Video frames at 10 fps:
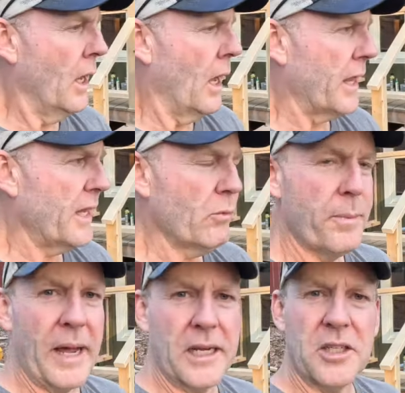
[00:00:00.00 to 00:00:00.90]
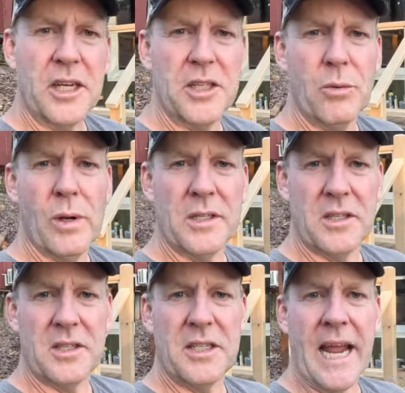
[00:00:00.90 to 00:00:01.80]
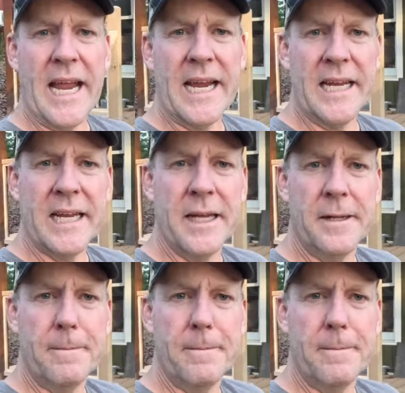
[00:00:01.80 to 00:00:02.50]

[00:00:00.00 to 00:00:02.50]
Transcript: I think Rebecca says she wants to stain